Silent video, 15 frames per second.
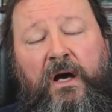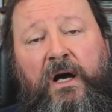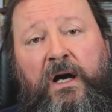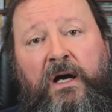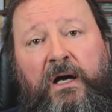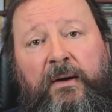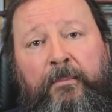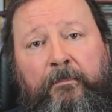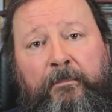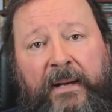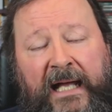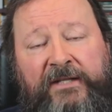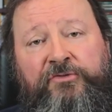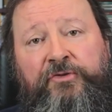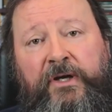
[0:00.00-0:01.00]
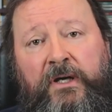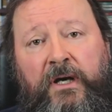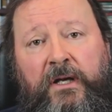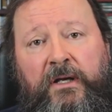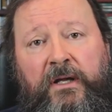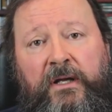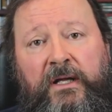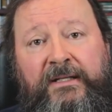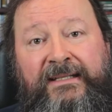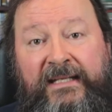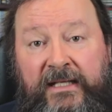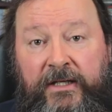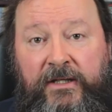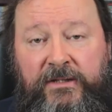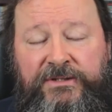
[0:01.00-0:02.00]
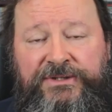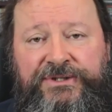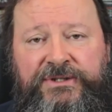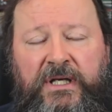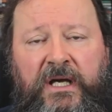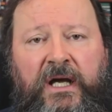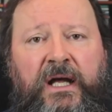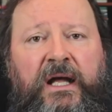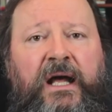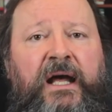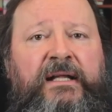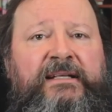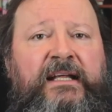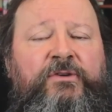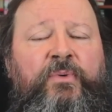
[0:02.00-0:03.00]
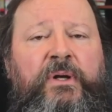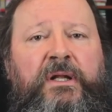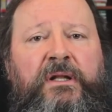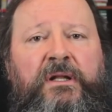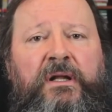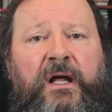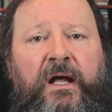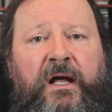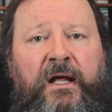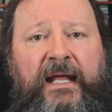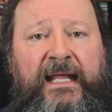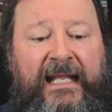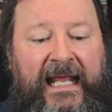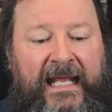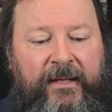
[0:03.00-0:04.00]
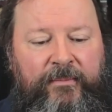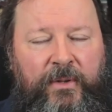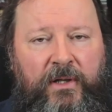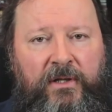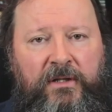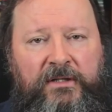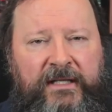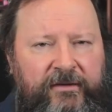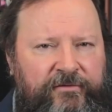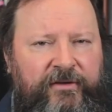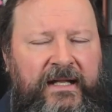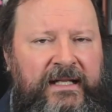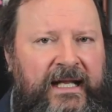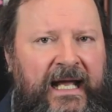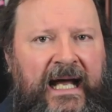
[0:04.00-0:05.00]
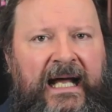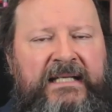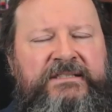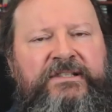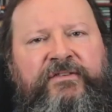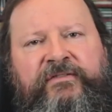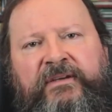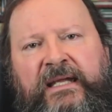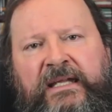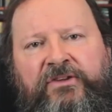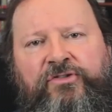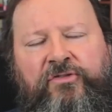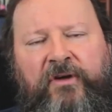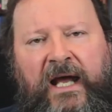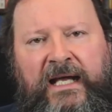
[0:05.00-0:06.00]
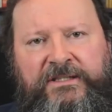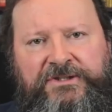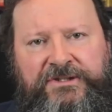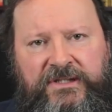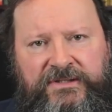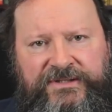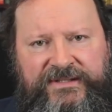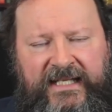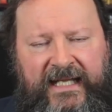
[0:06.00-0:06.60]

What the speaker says: Patreon tiers that will enable different kinds of interactions